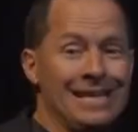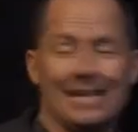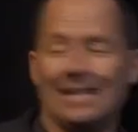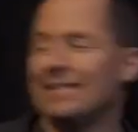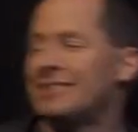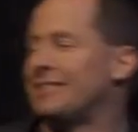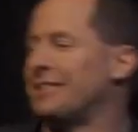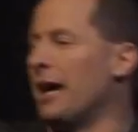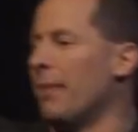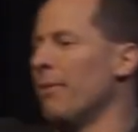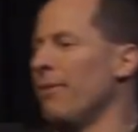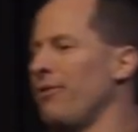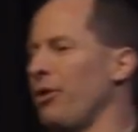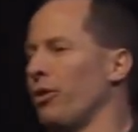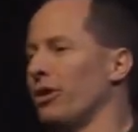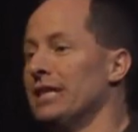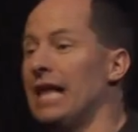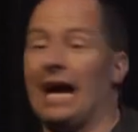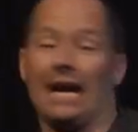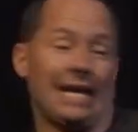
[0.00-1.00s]
Some of you
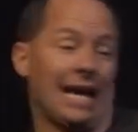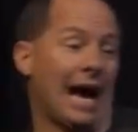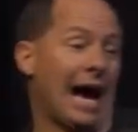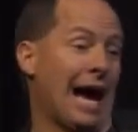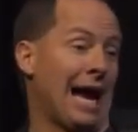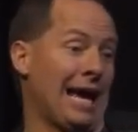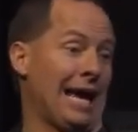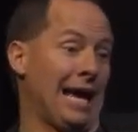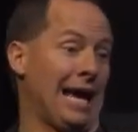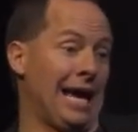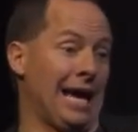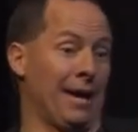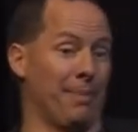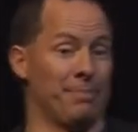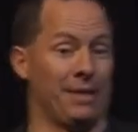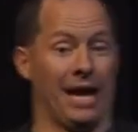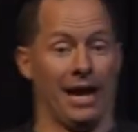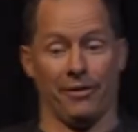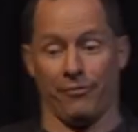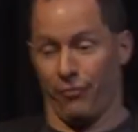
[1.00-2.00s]
are like, I am
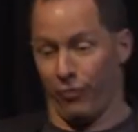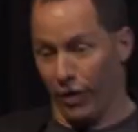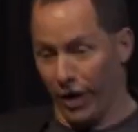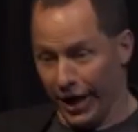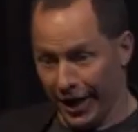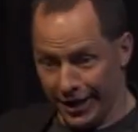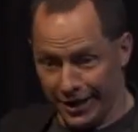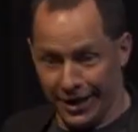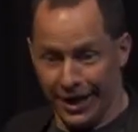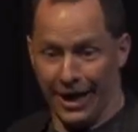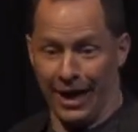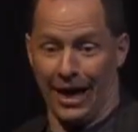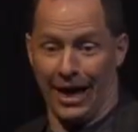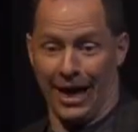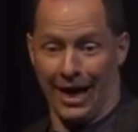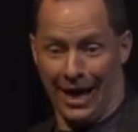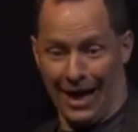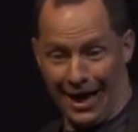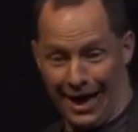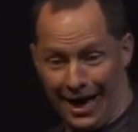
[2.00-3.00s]
that friend.
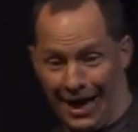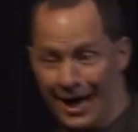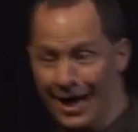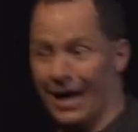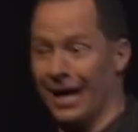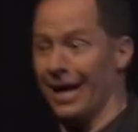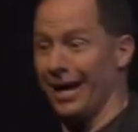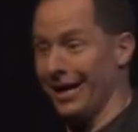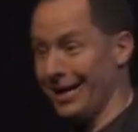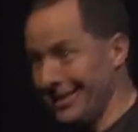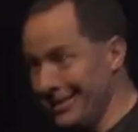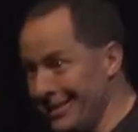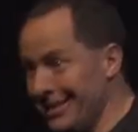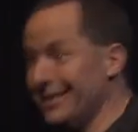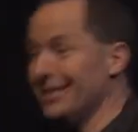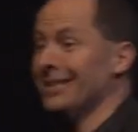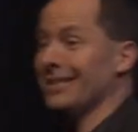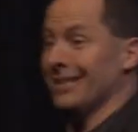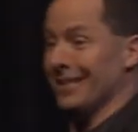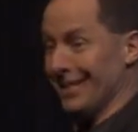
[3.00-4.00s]
Yeah.
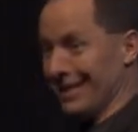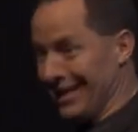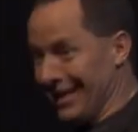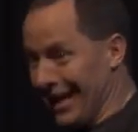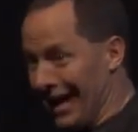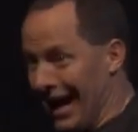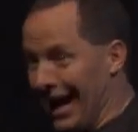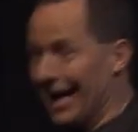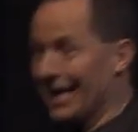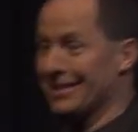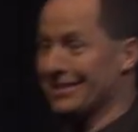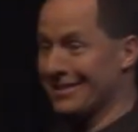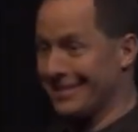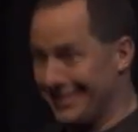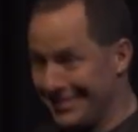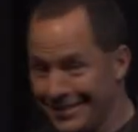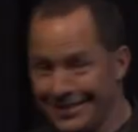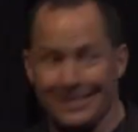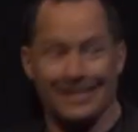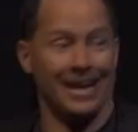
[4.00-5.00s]

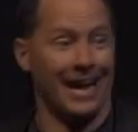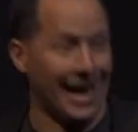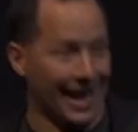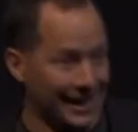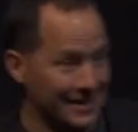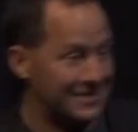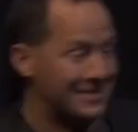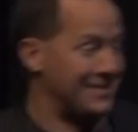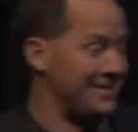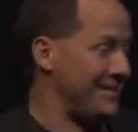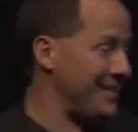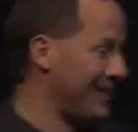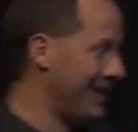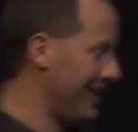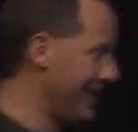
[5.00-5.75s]
Yes. Yes.